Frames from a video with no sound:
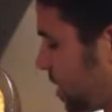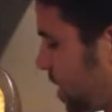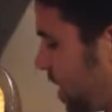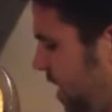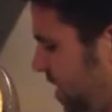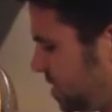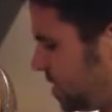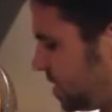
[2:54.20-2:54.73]

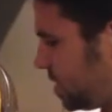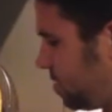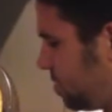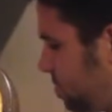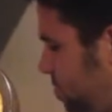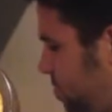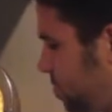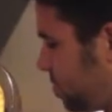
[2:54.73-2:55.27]
and
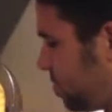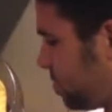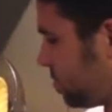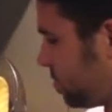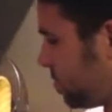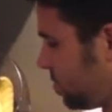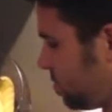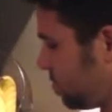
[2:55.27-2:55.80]

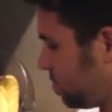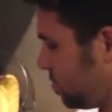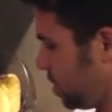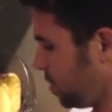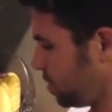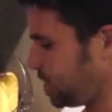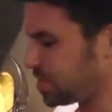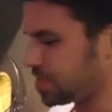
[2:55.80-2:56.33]

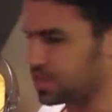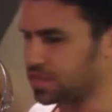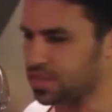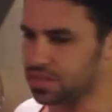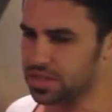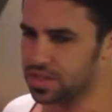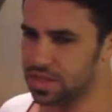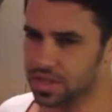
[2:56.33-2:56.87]
you know, this is
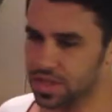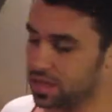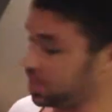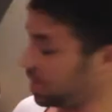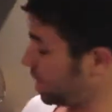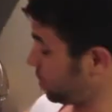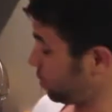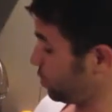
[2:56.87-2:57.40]
at
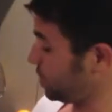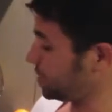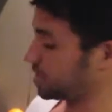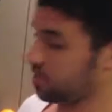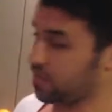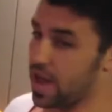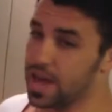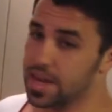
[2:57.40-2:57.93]
the
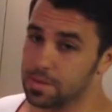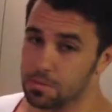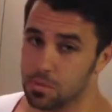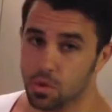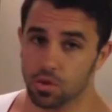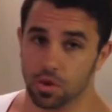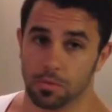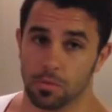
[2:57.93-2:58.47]
risk of adding
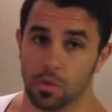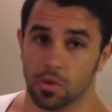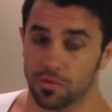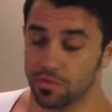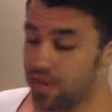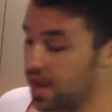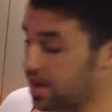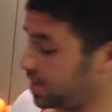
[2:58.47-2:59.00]
more and more
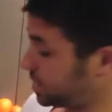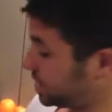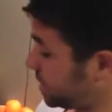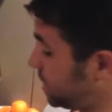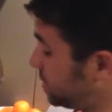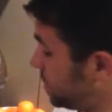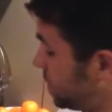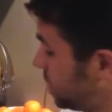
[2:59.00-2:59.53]
fat
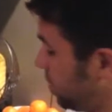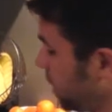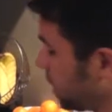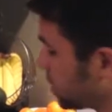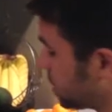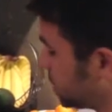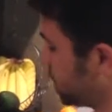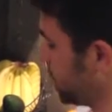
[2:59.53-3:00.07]
instead to the
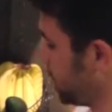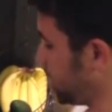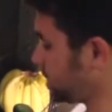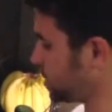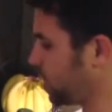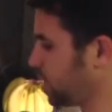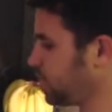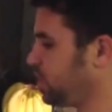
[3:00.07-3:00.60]
mix,
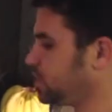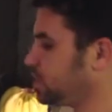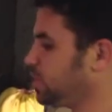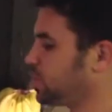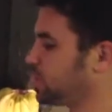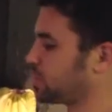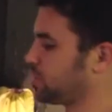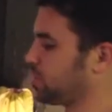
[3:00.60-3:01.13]
is I
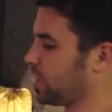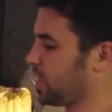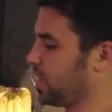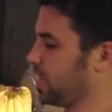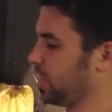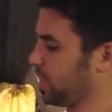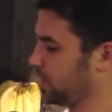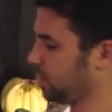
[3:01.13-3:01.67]
usually just flick
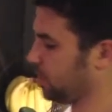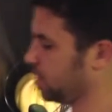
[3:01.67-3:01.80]
in